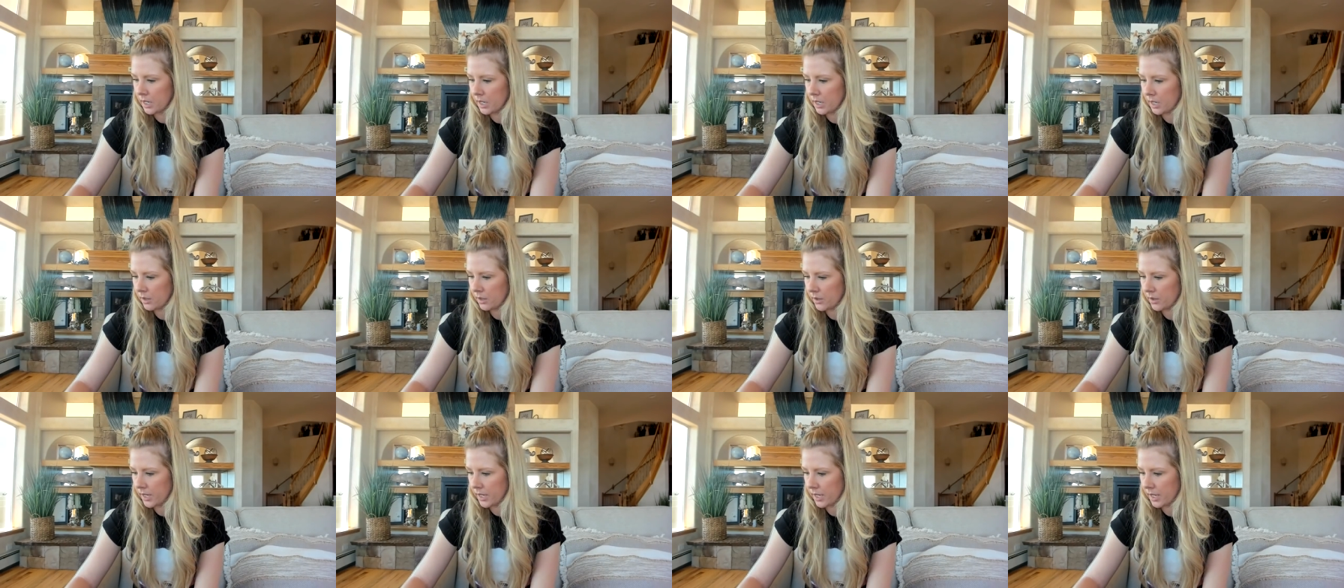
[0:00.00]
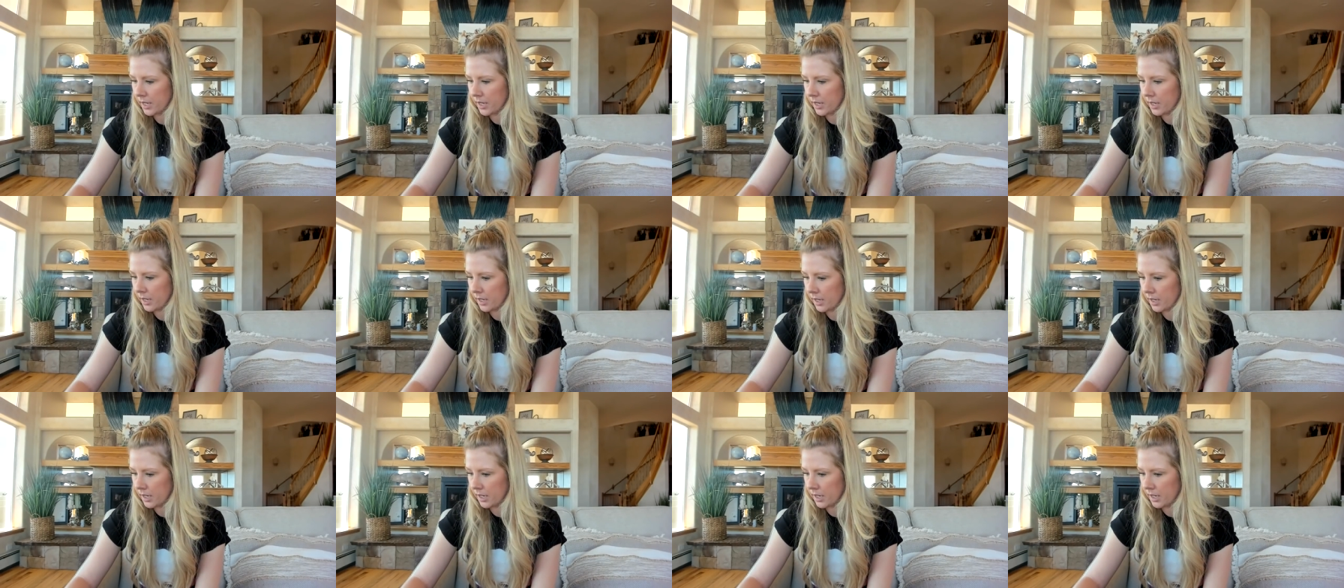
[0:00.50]

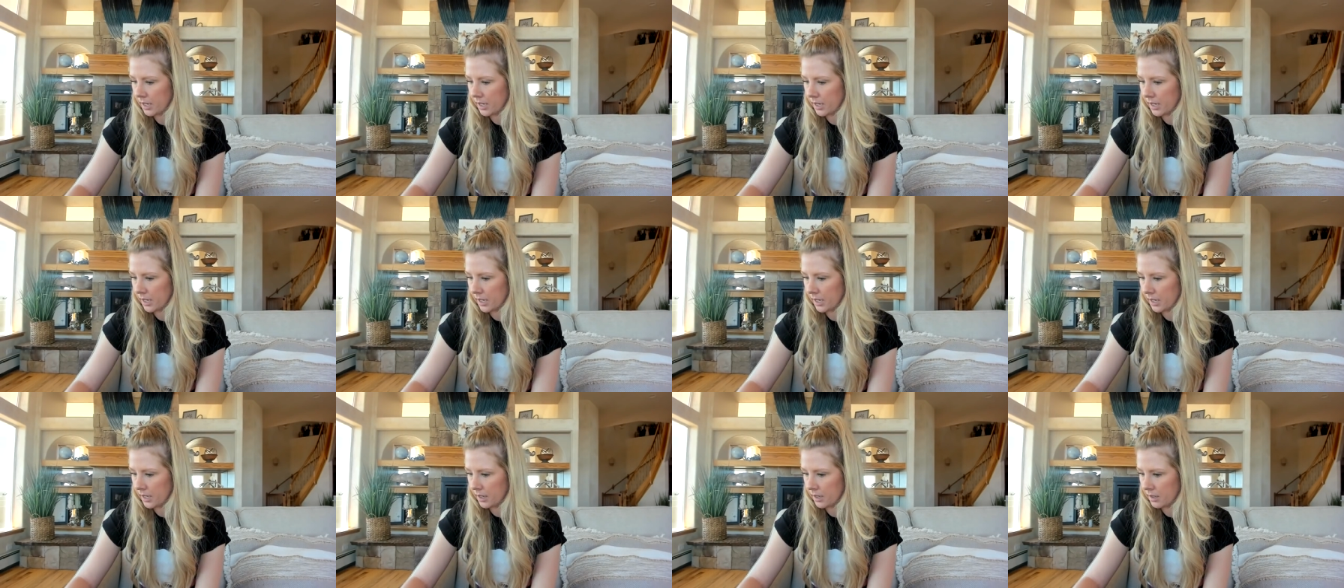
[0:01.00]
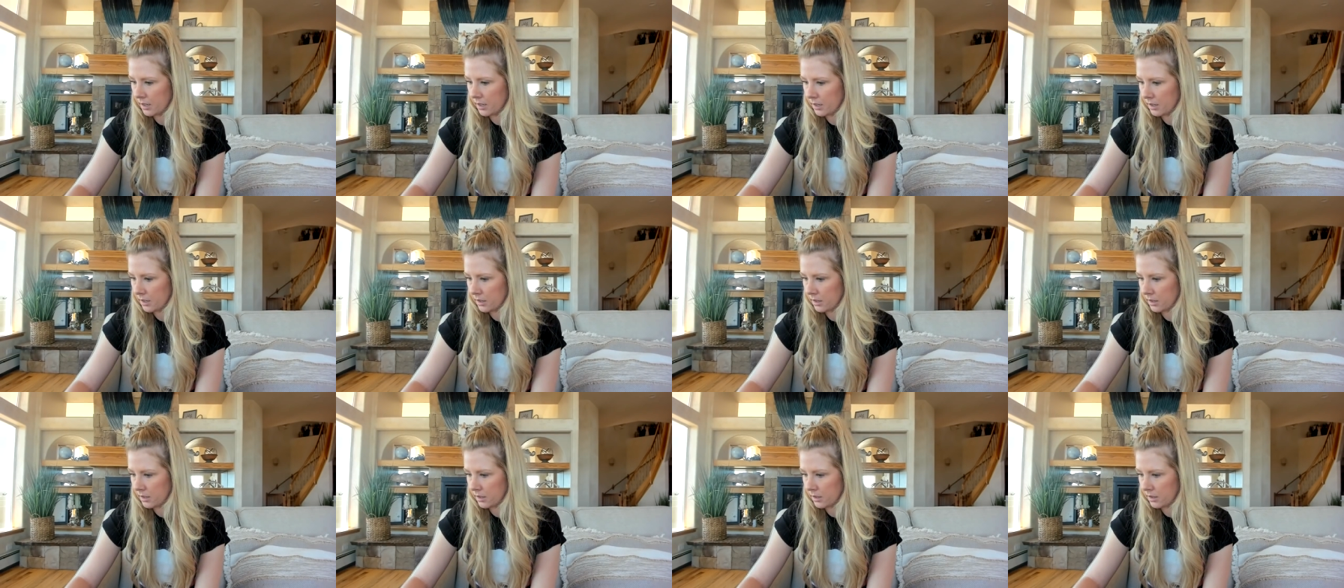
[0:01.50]
Okay.
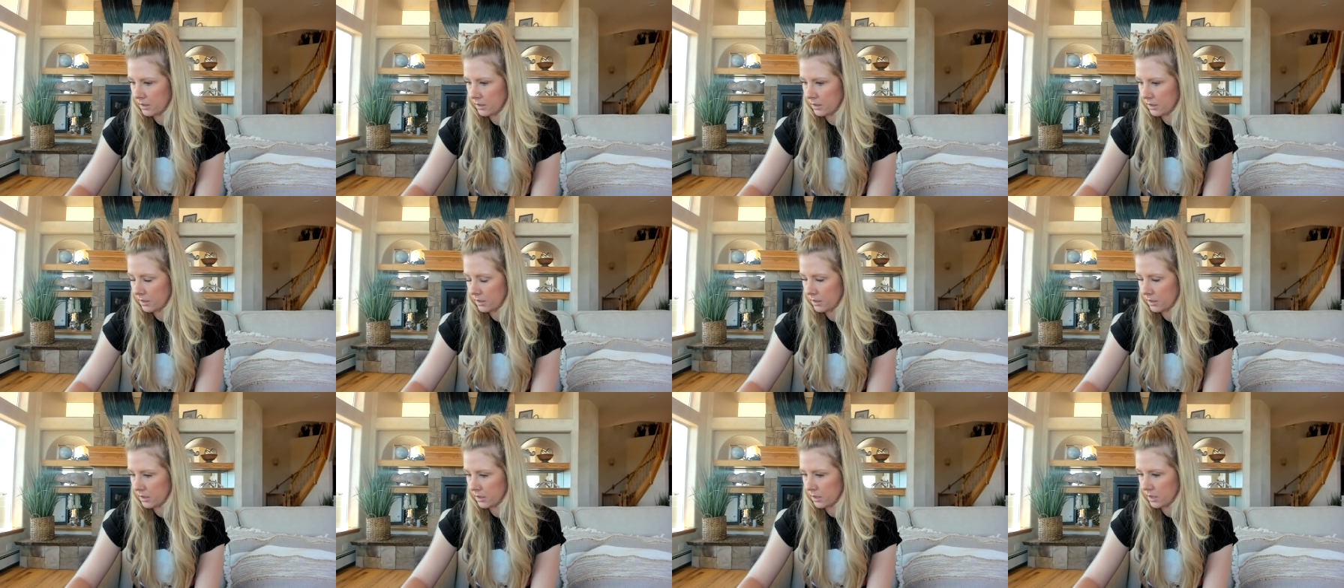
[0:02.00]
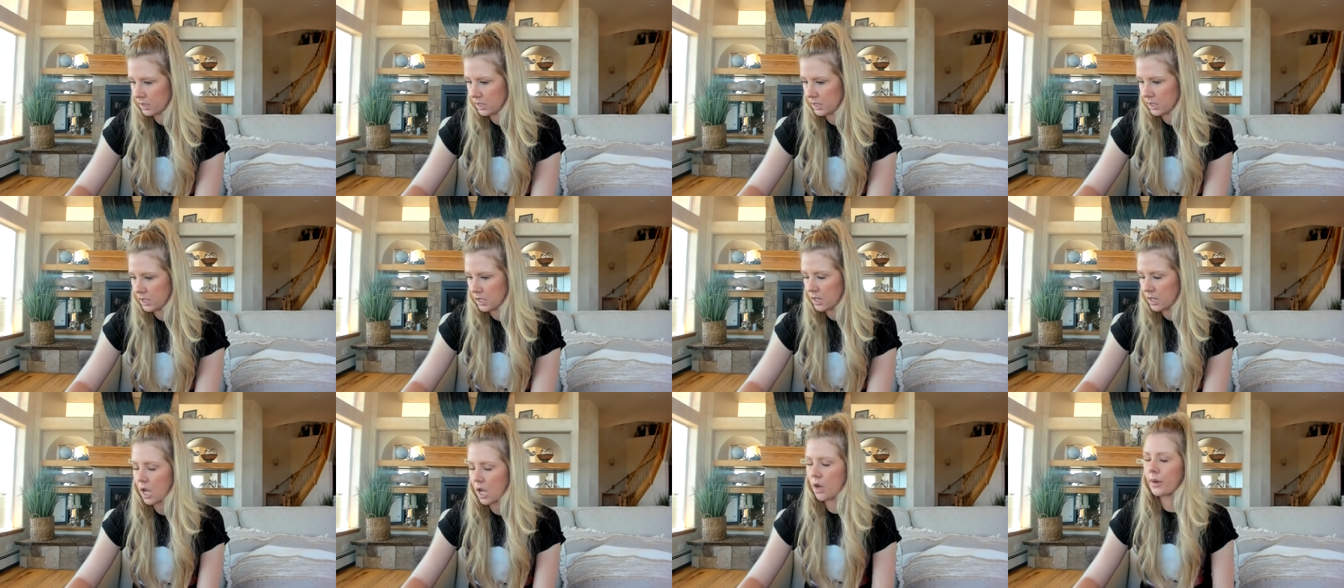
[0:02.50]

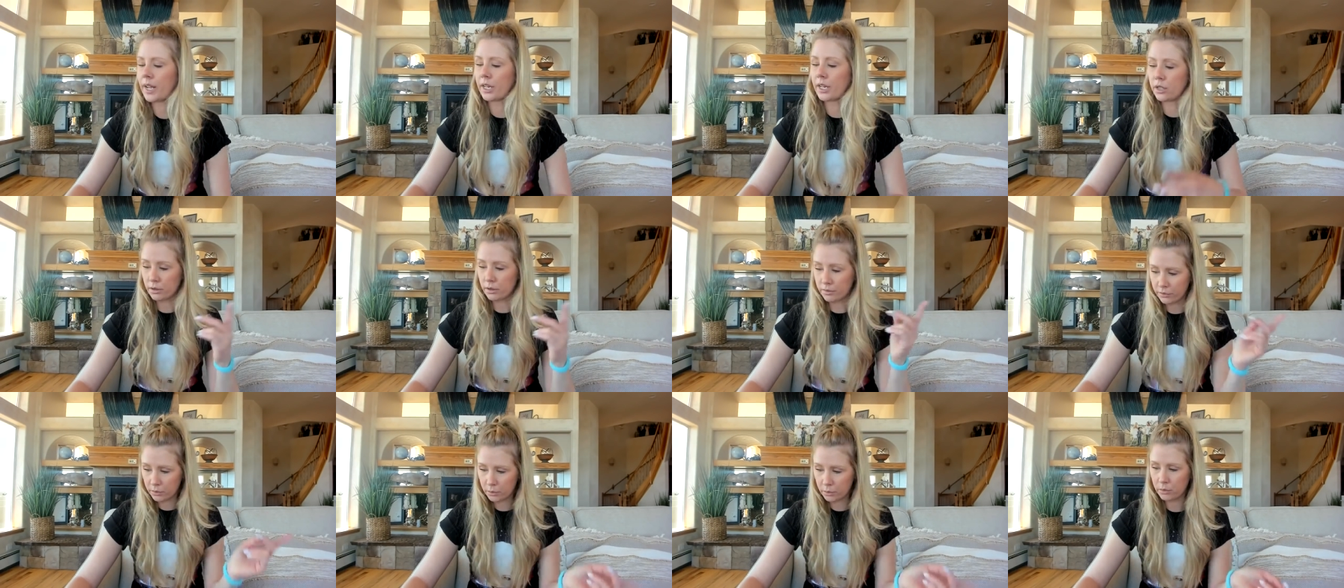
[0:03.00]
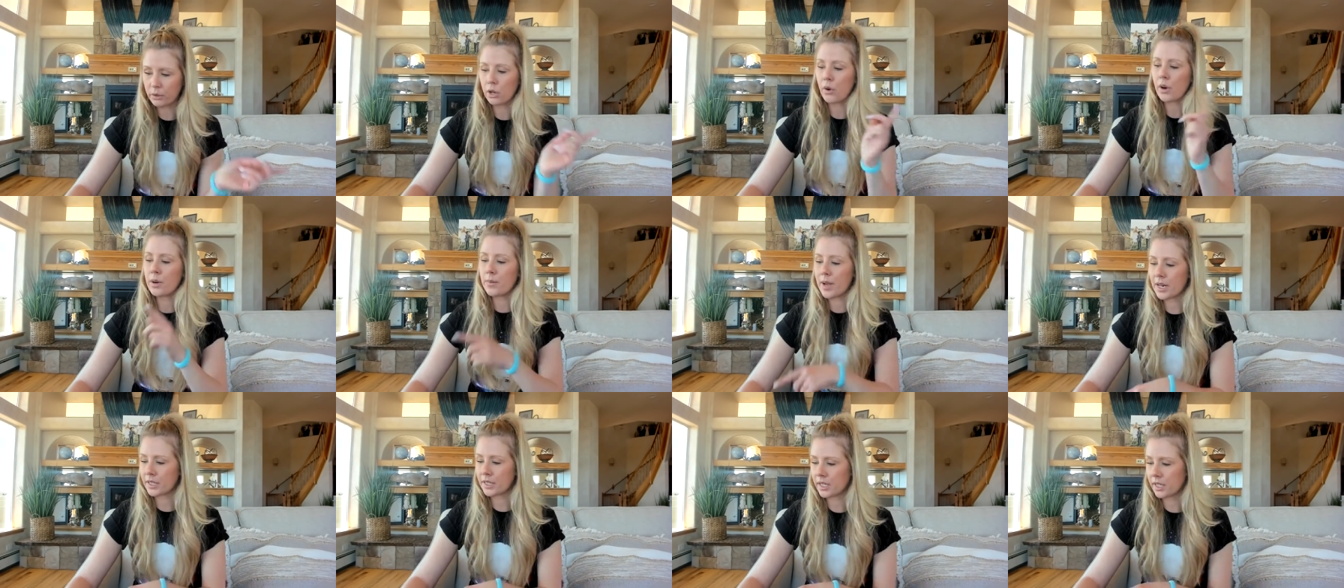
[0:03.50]
Okay, so for, we're going
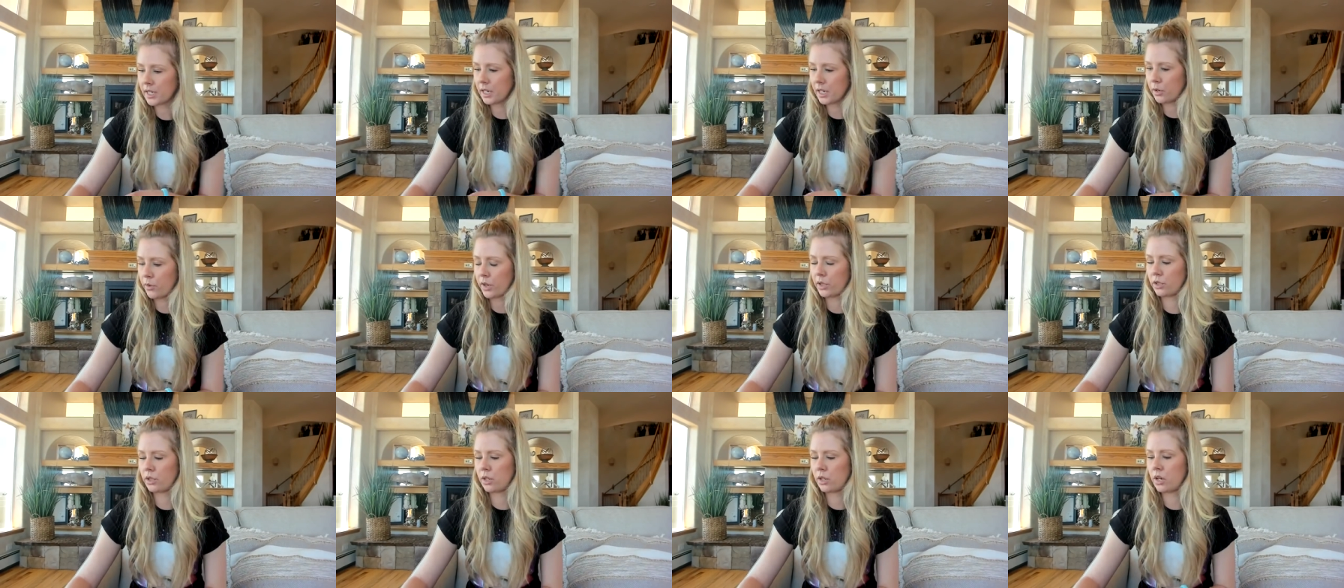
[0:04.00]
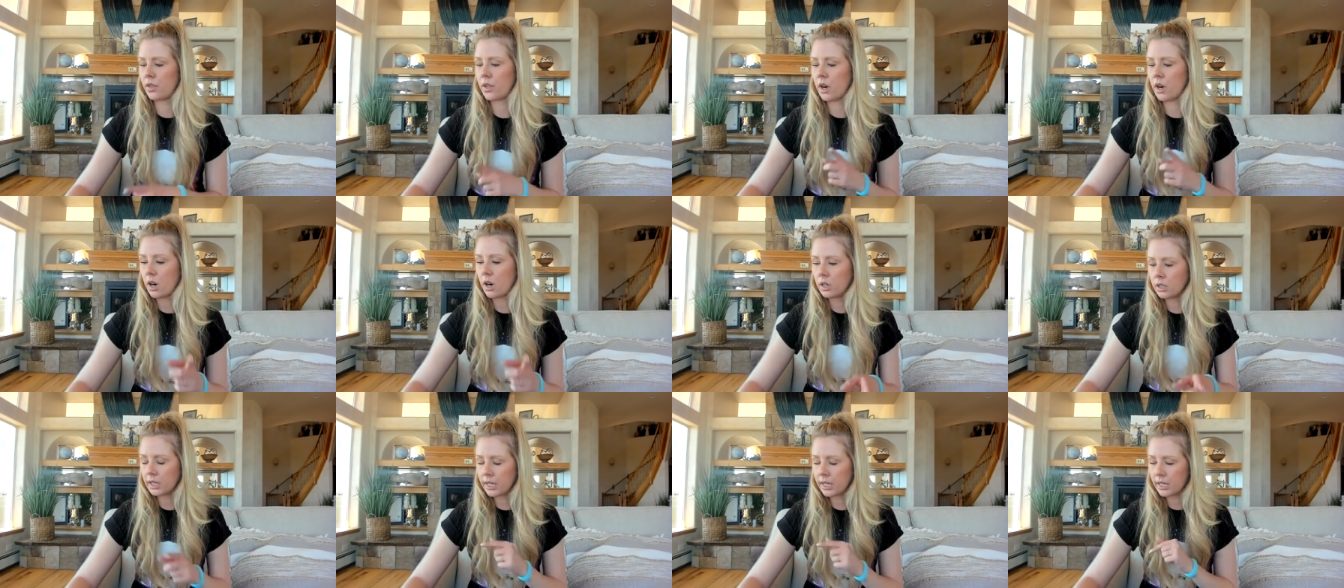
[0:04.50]
back to that question on the
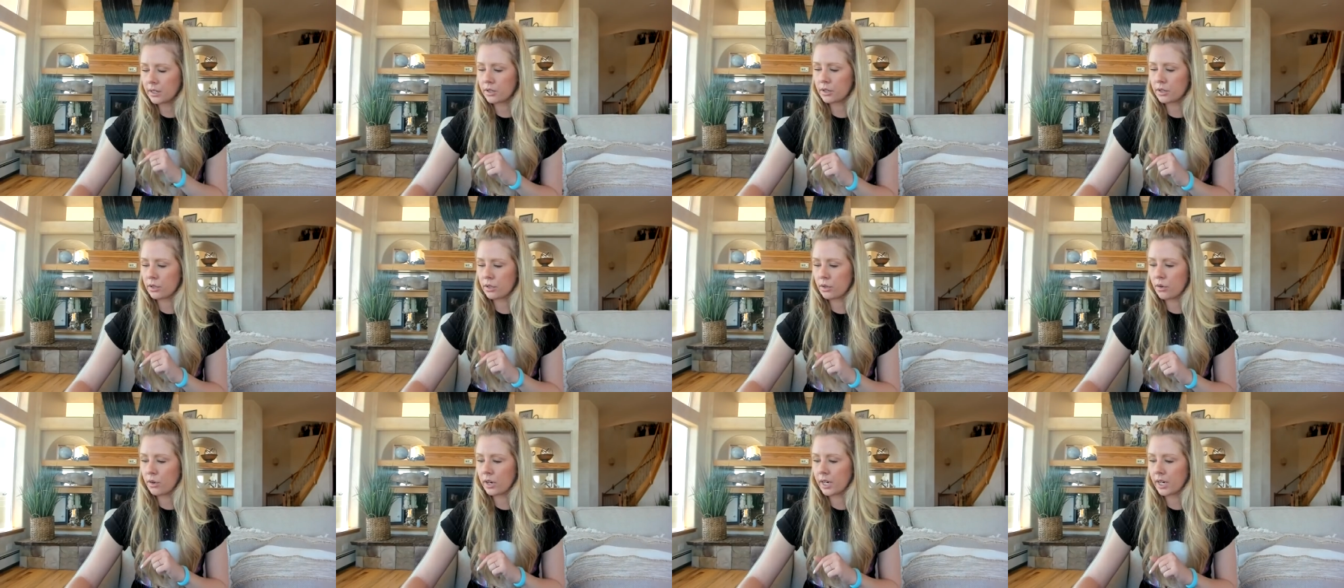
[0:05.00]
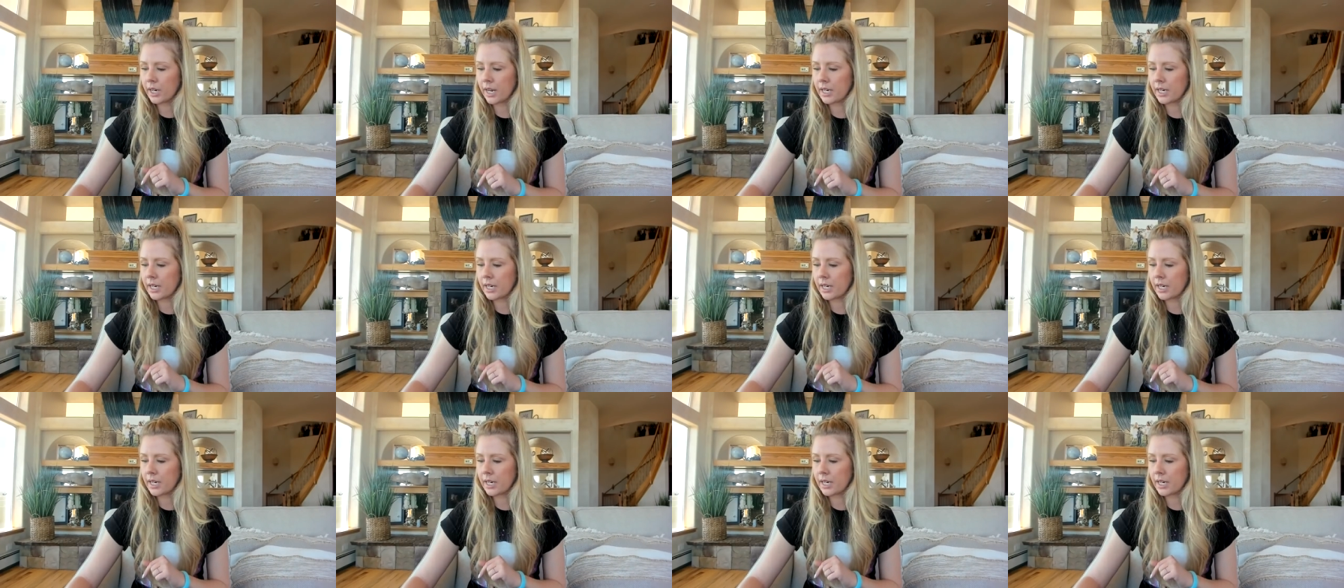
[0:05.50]
Heartland story.